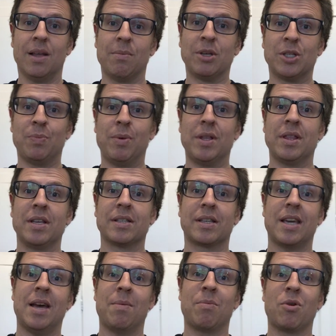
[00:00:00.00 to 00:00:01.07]
Let me spin
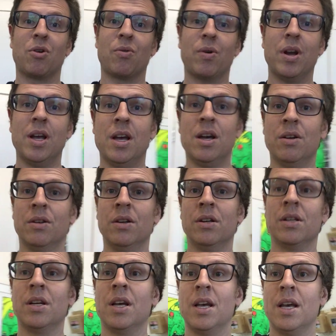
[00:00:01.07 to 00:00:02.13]
this camera
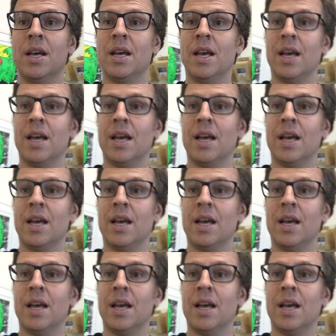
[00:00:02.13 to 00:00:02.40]
around